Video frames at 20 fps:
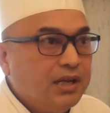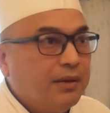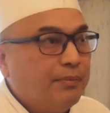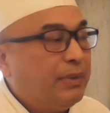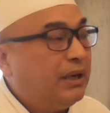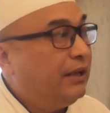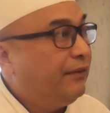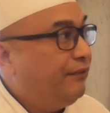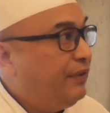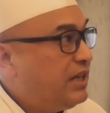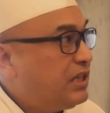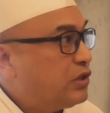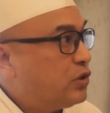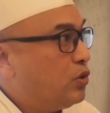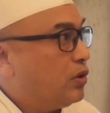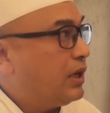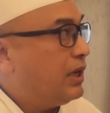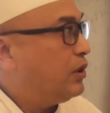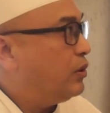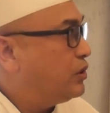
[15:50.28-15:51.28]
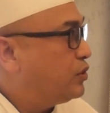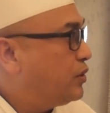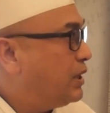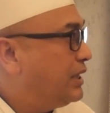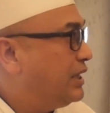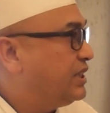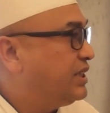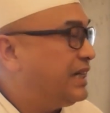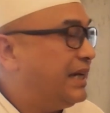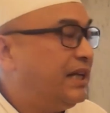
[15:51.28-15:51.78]
But the fish local also
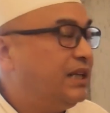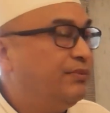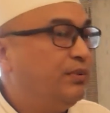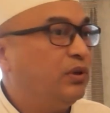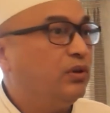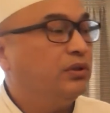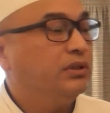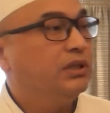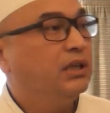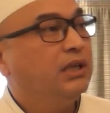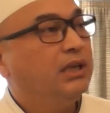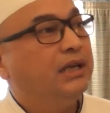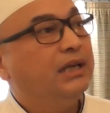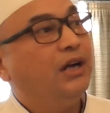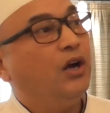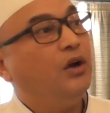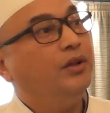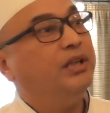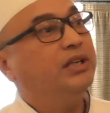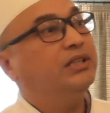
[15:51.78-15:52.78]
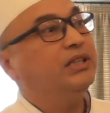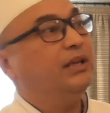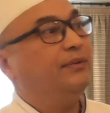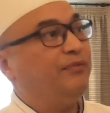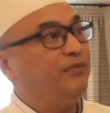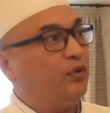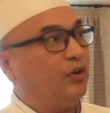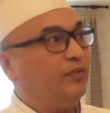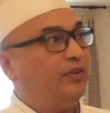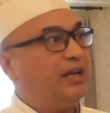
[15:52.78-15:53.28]
has a challenge because on the ship,
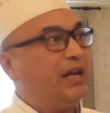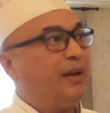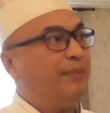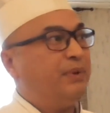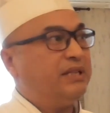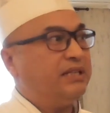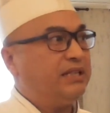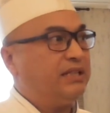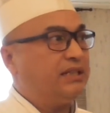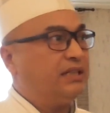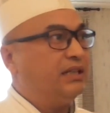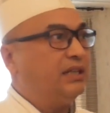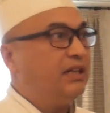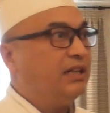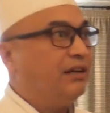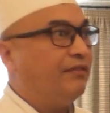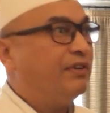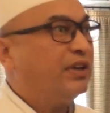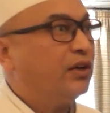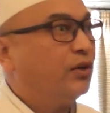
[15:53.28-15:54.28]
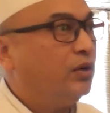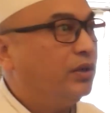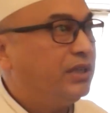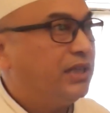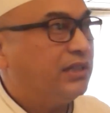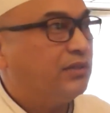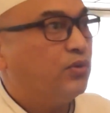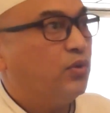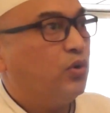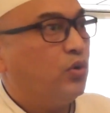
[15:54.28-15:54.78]
what happens is, we cannot
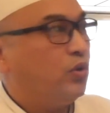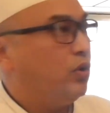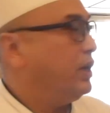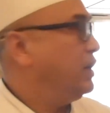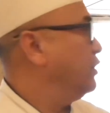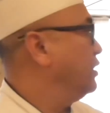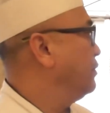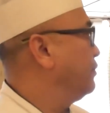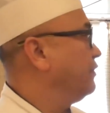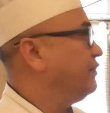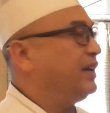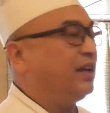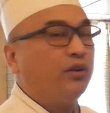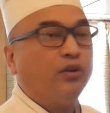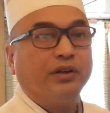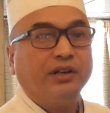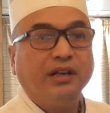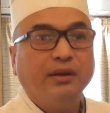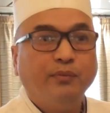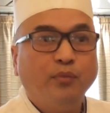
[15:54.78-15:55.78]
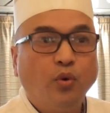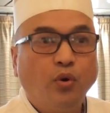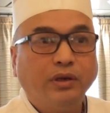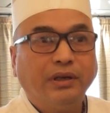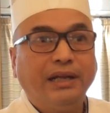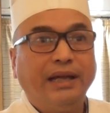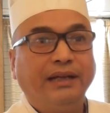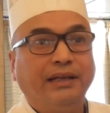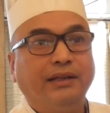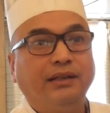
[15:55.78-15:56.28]
just go, we are not in a boat
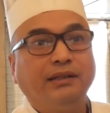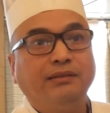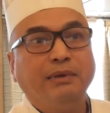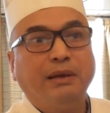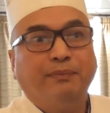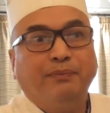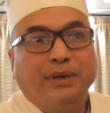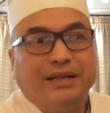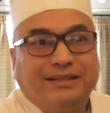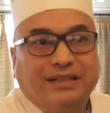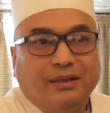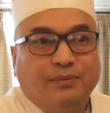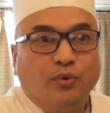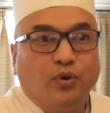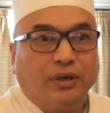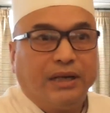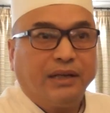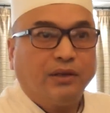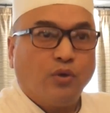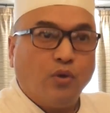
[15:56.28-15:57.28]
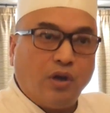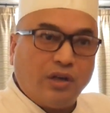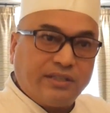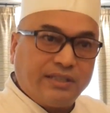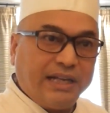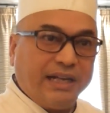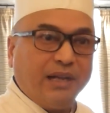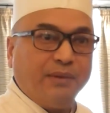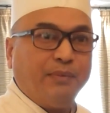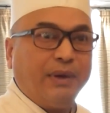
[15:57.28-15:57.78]
like it's my personal boat, I go
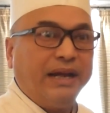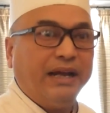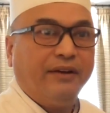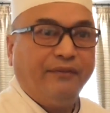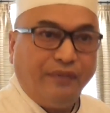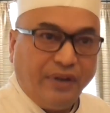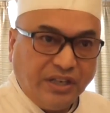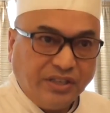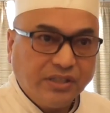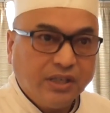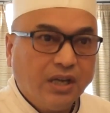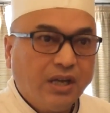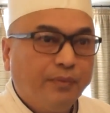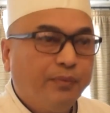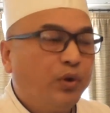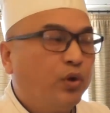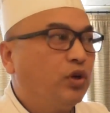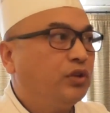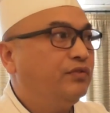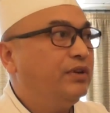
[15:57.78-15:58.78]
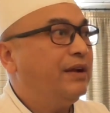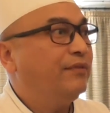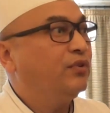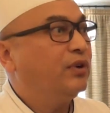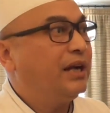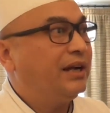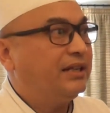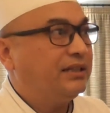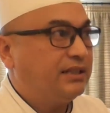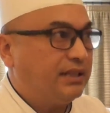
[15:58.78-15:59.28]
outside and buy fish because we have to
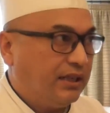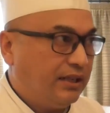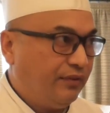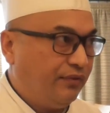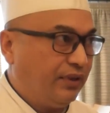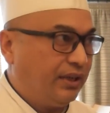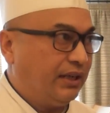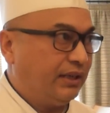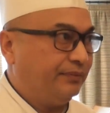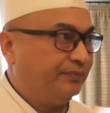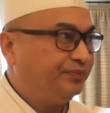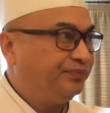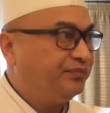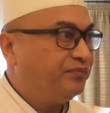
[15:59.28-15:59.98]
get a certificate.